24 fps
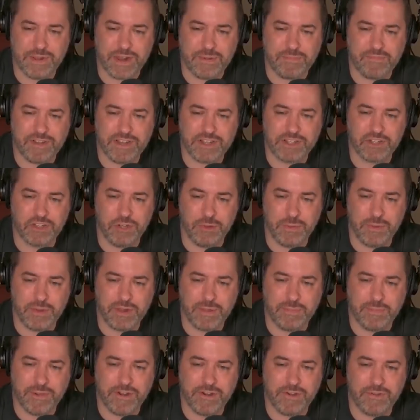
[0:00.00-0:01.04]
Caprice Coleman
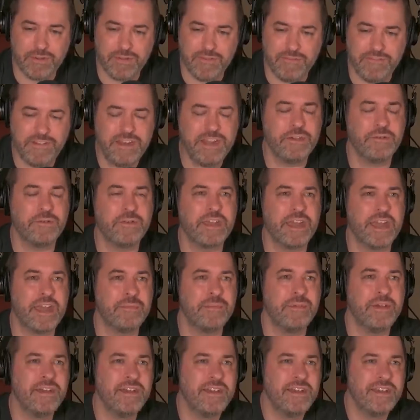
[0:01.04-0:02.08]
compared it to a video
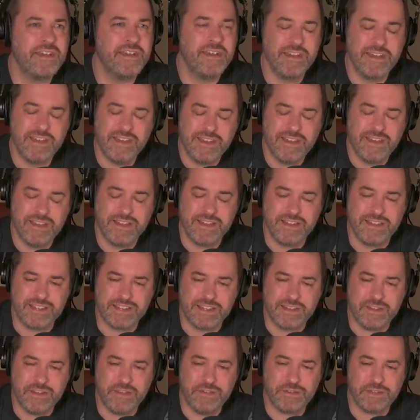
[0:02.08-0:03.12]
game and
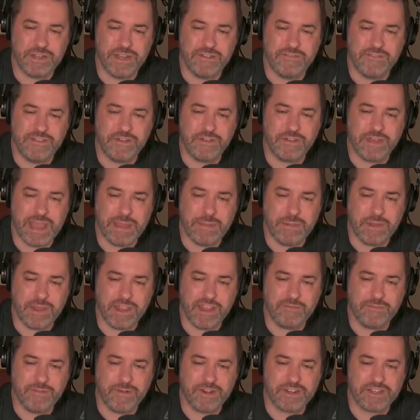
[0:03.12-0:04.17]
said, usually in a video game, your
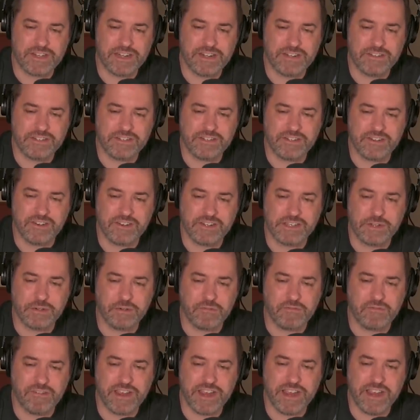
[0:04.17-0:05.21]
life bar starts out
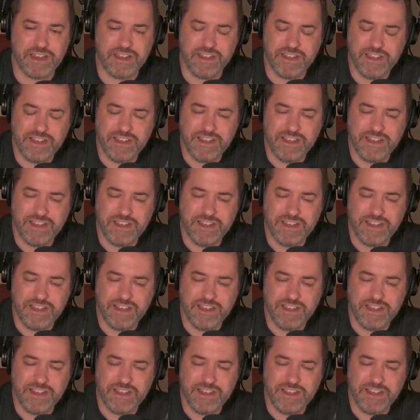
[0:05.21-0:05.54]
green.